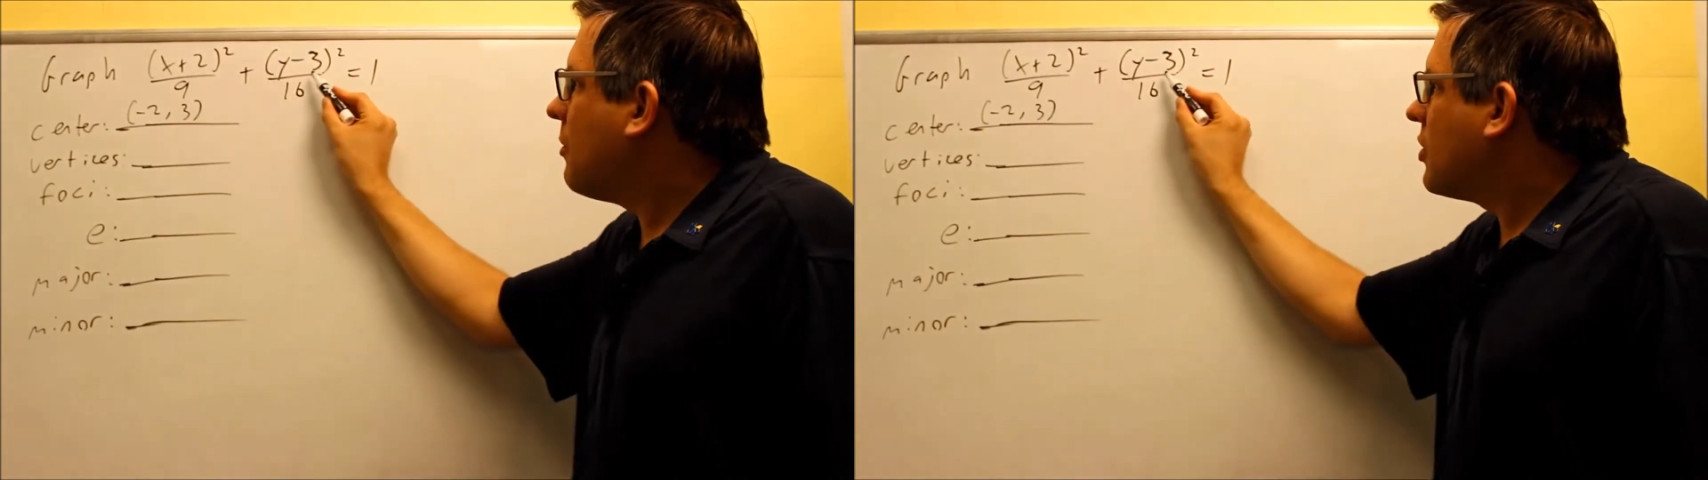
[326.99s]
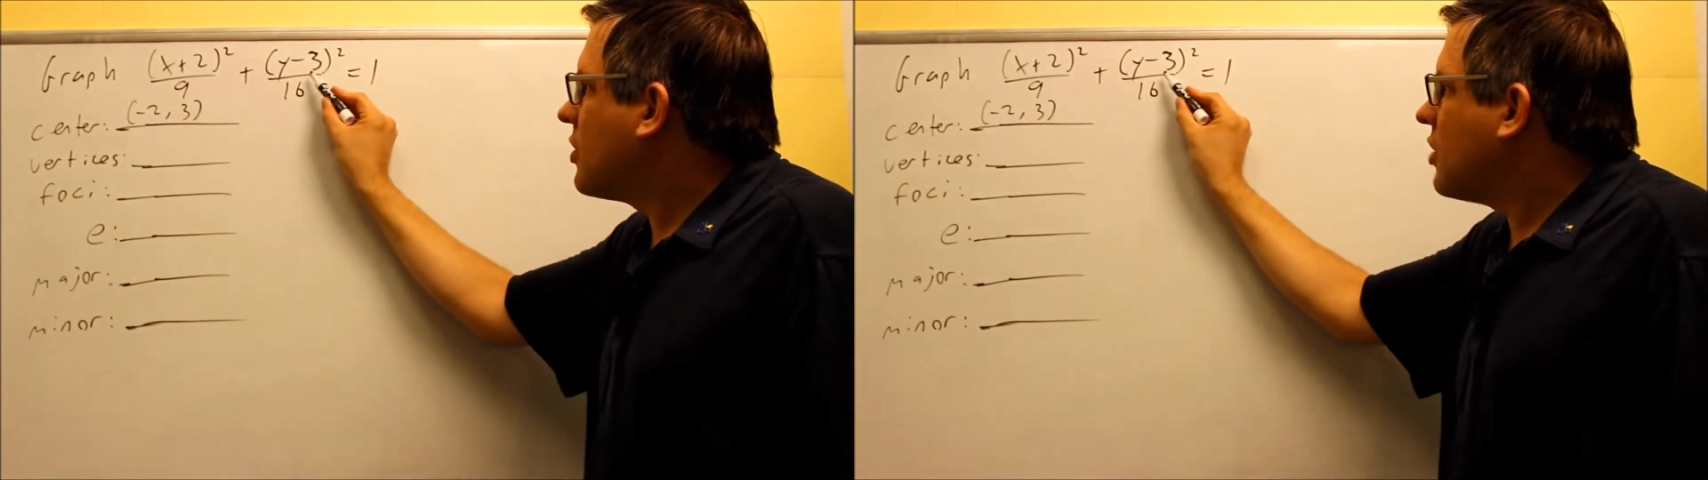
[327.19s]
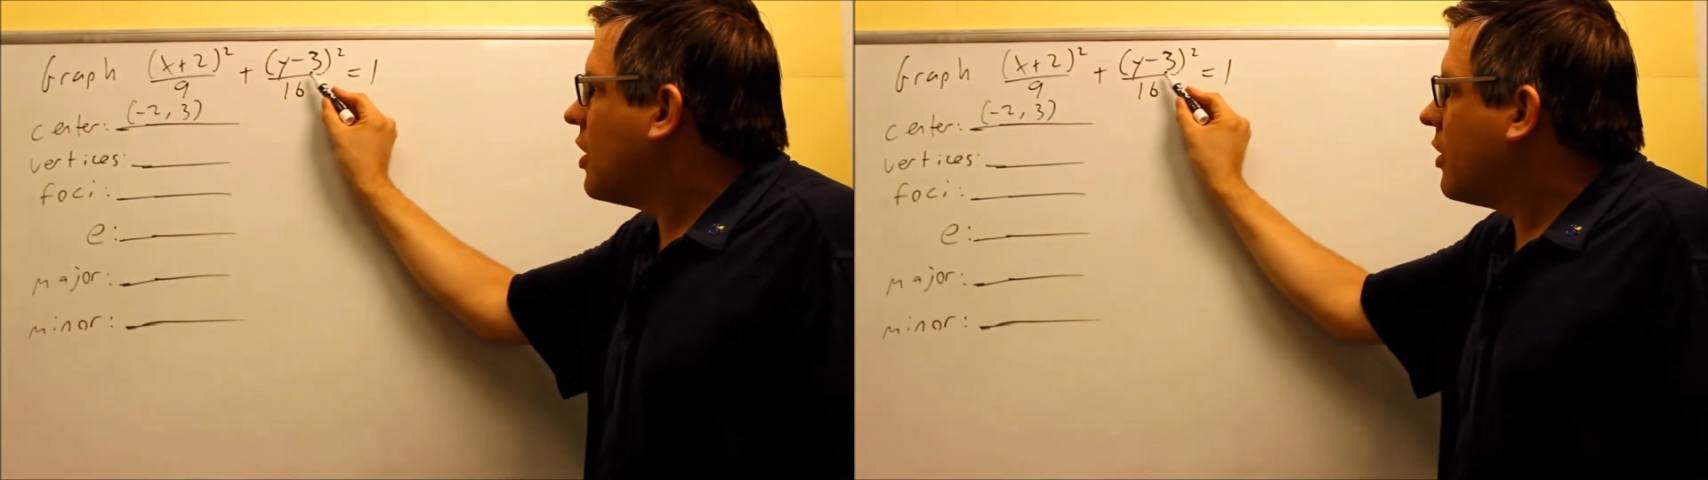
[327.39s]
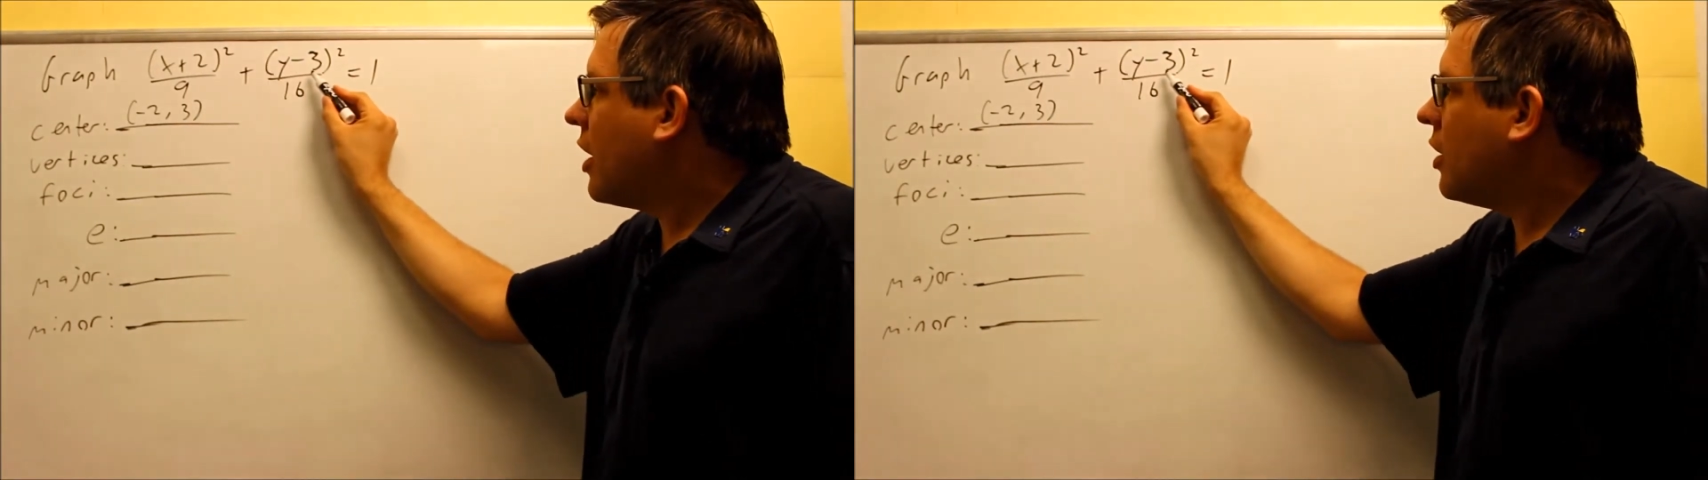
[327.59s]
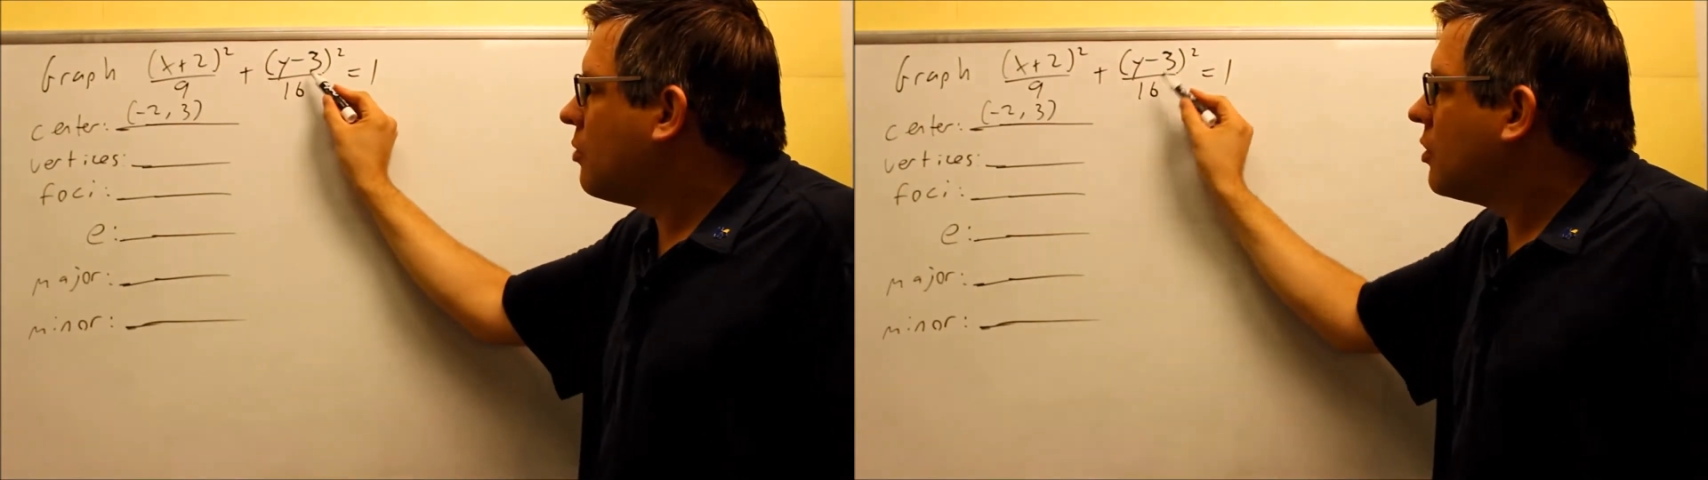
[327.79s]
opposite sign of
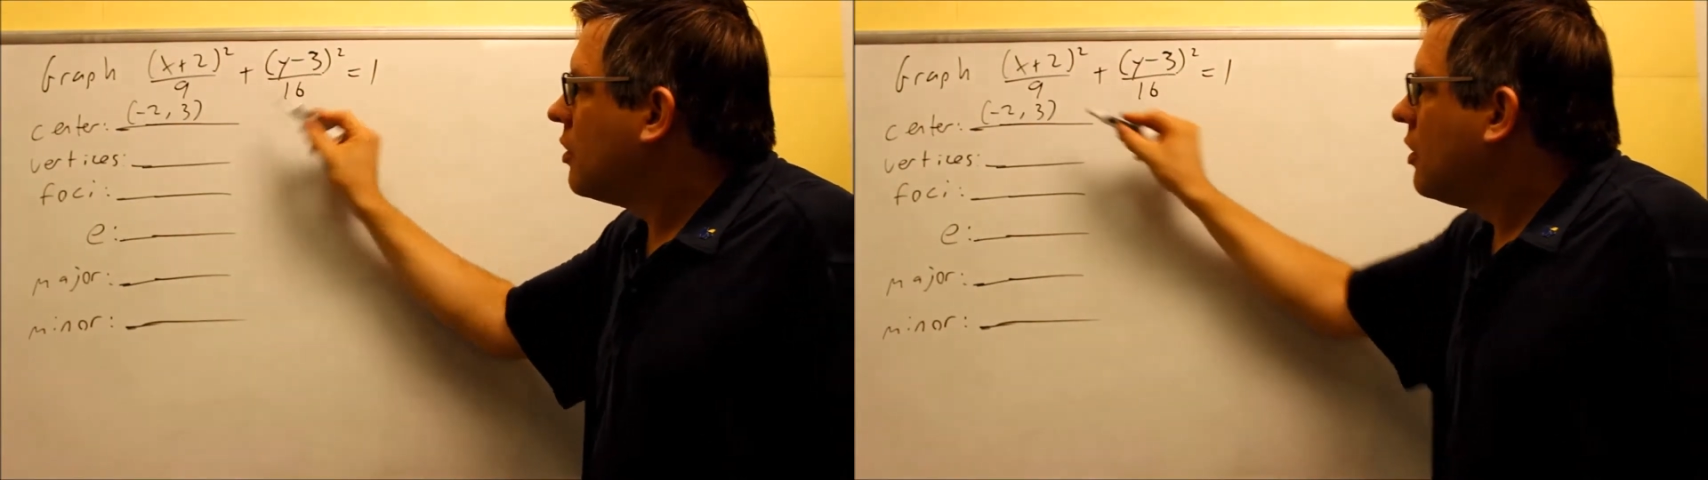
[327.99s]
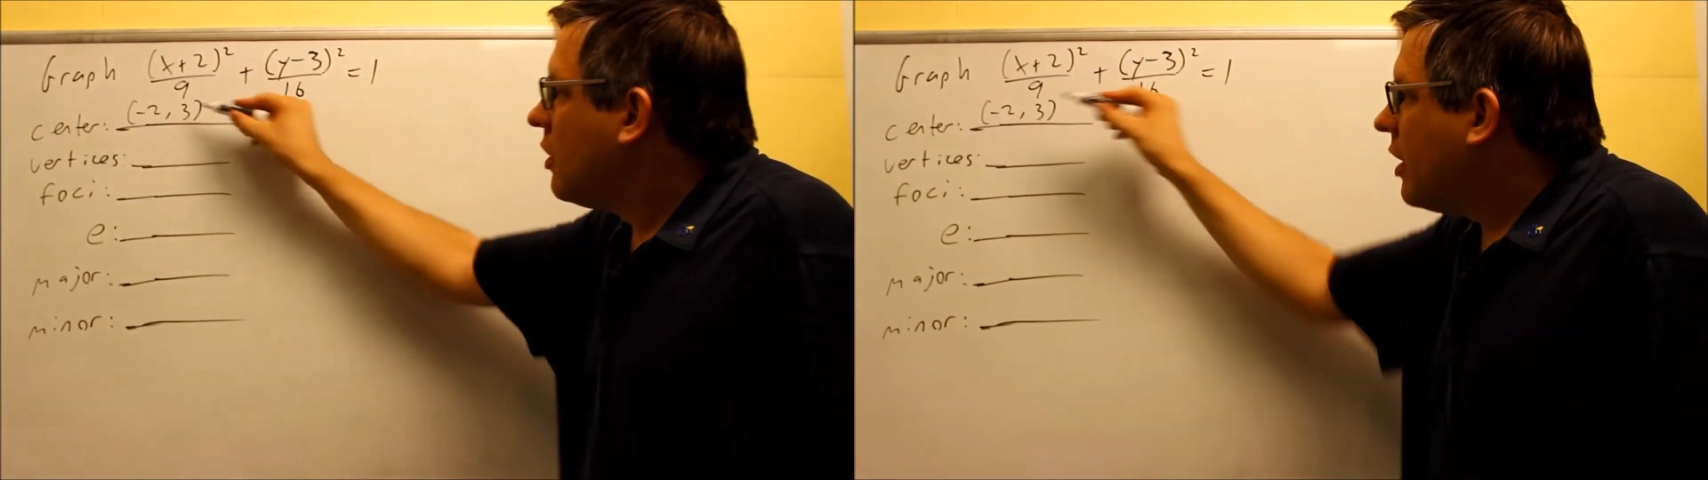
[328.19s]
that number.